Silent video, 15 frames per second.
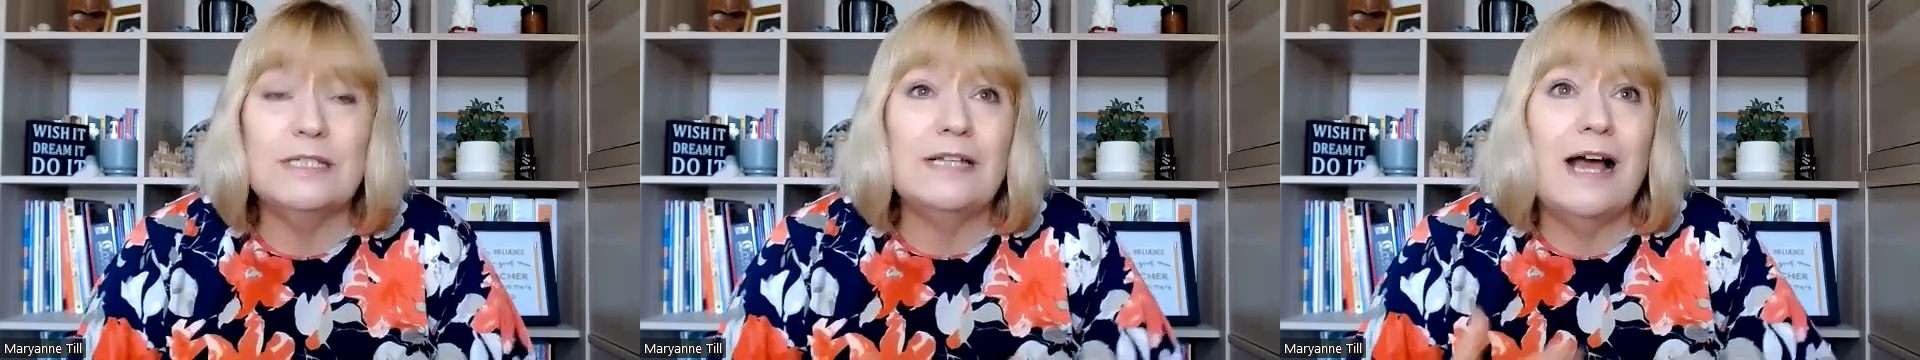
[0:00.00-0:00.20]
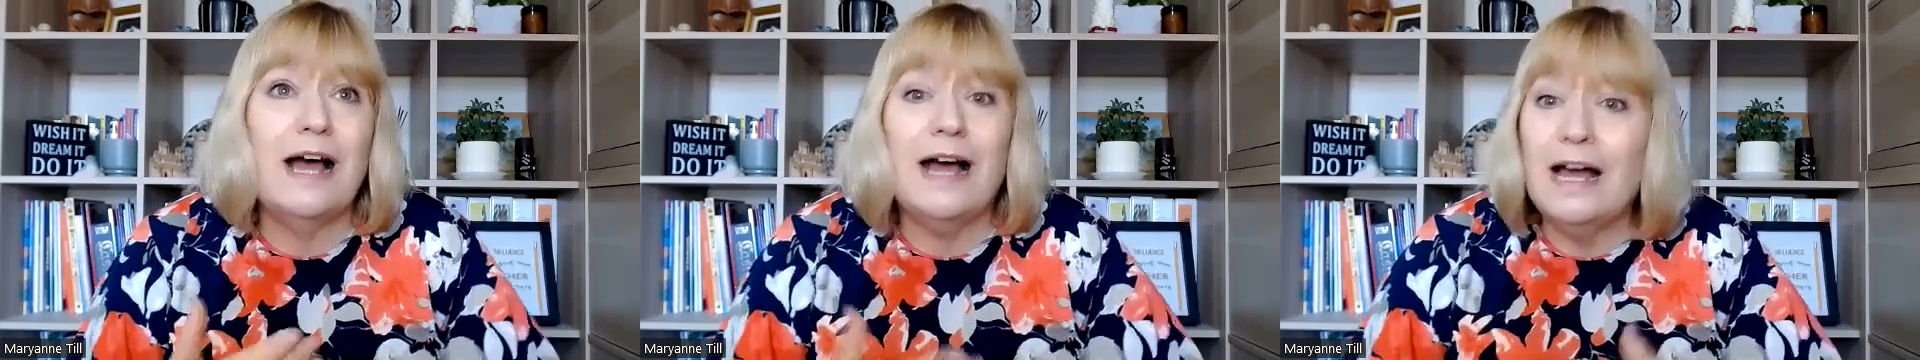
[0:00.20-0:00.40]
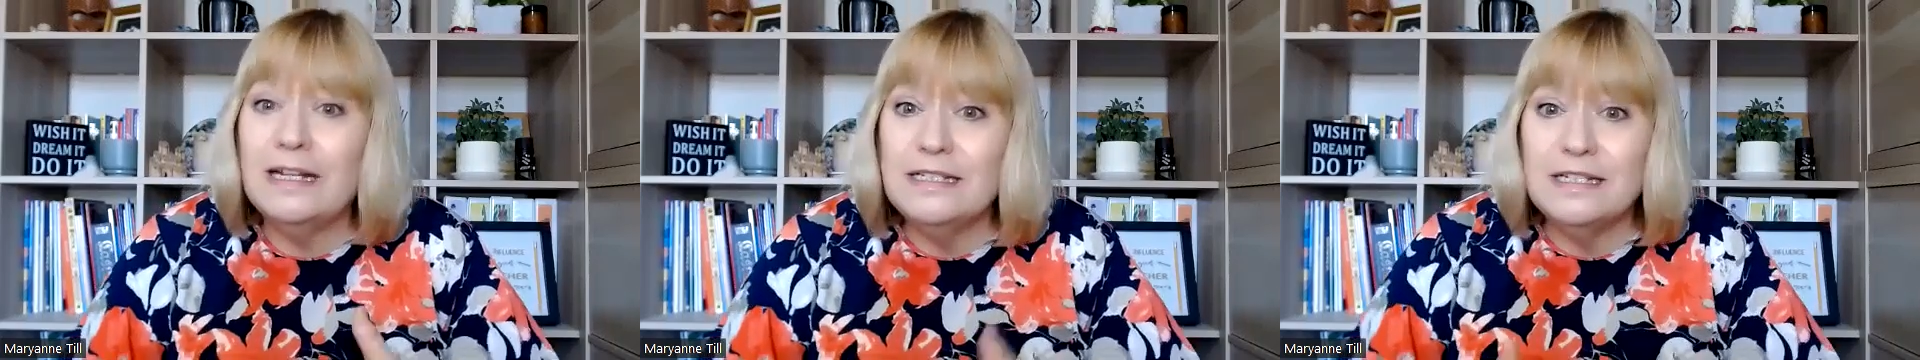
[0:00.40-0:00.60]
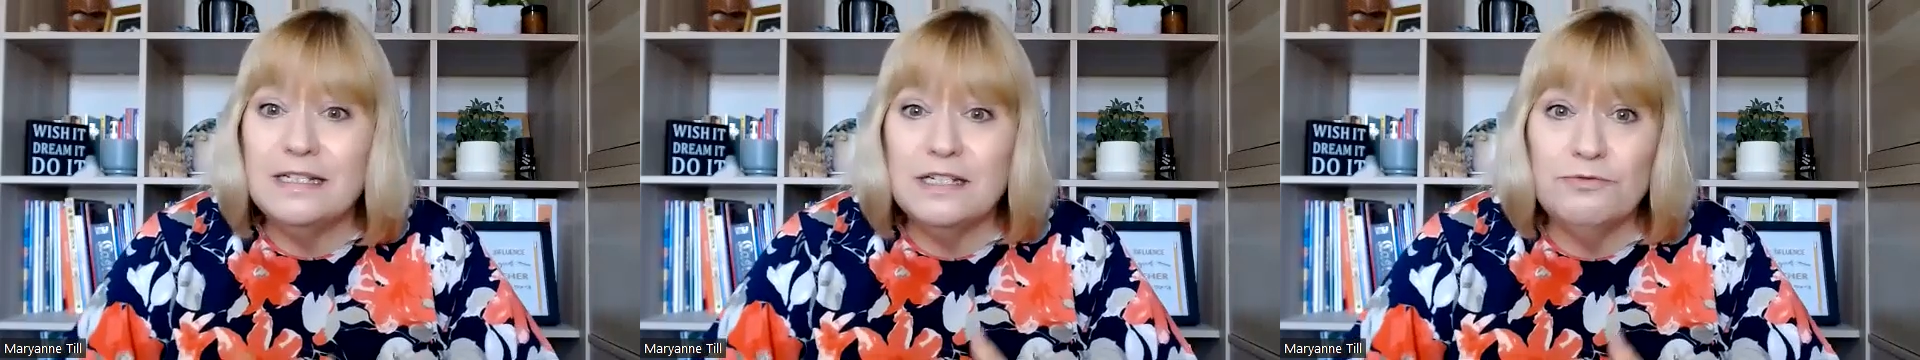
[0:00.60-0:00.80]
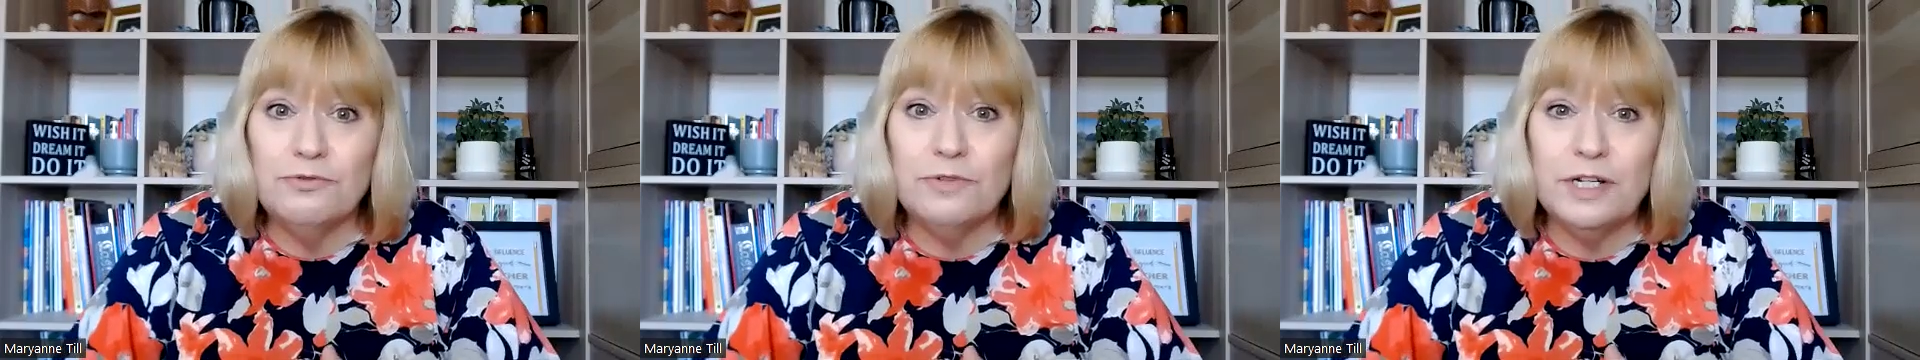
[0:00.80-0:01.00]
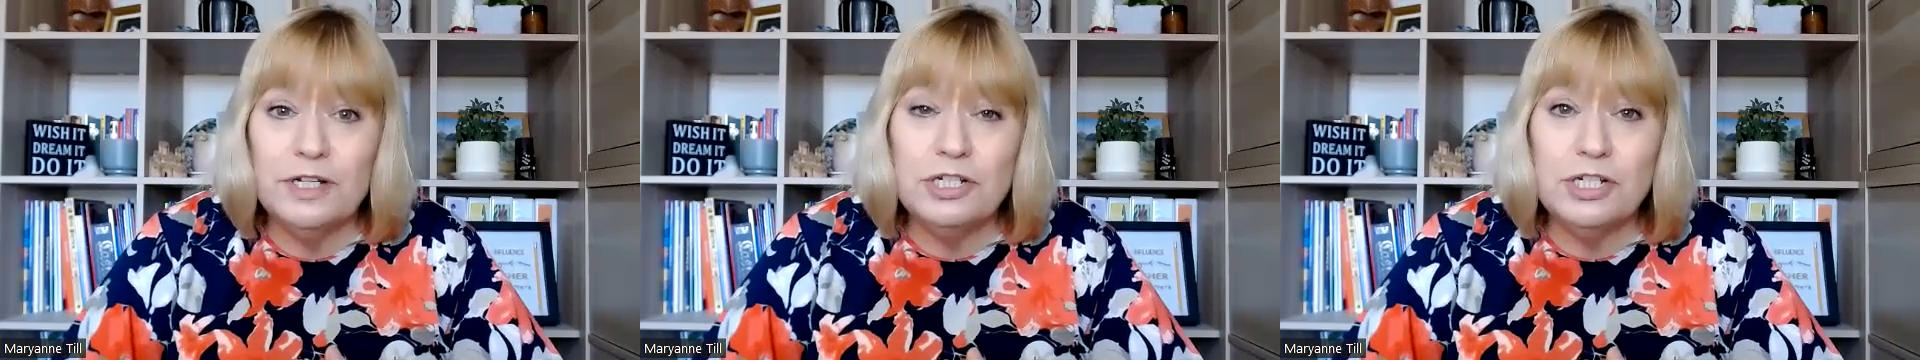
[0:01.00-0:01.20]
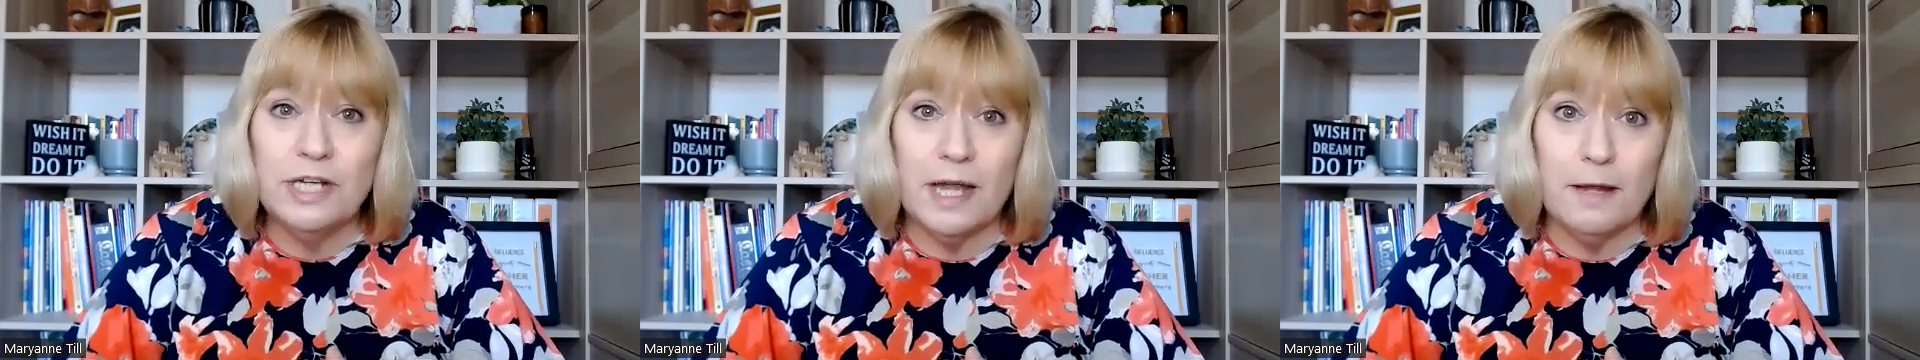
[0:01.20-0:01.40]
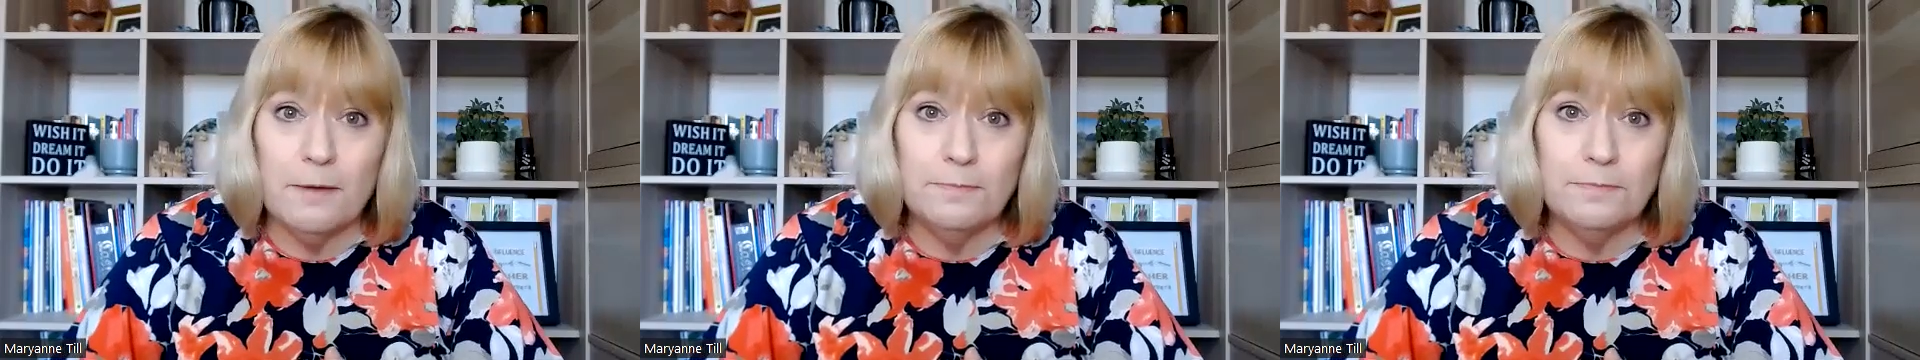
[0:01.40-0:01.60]
It's hard to
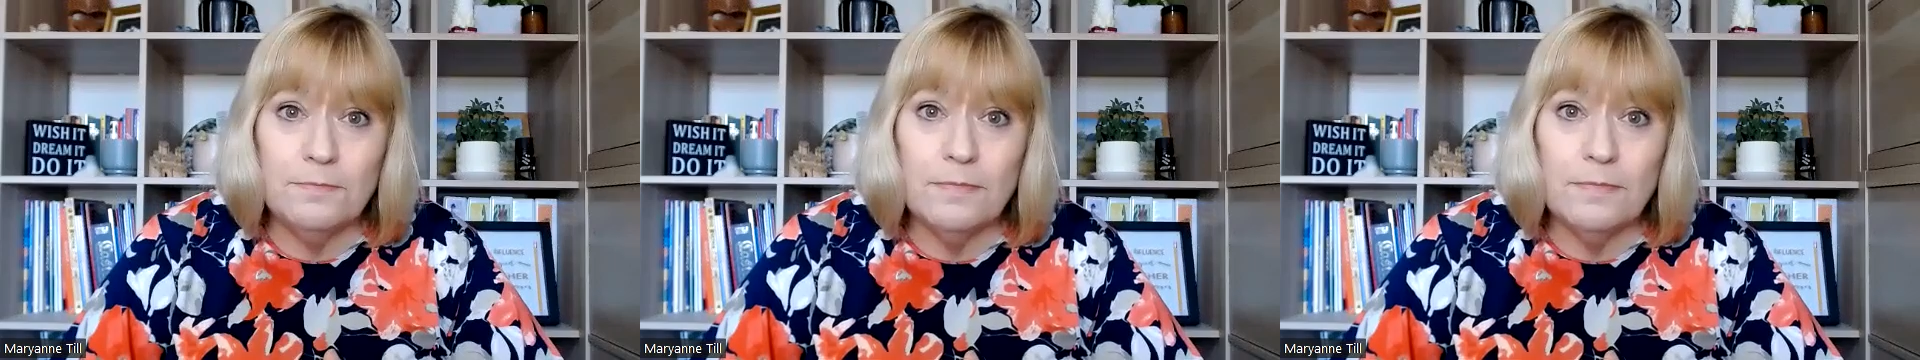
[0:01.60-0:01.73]
differentiate.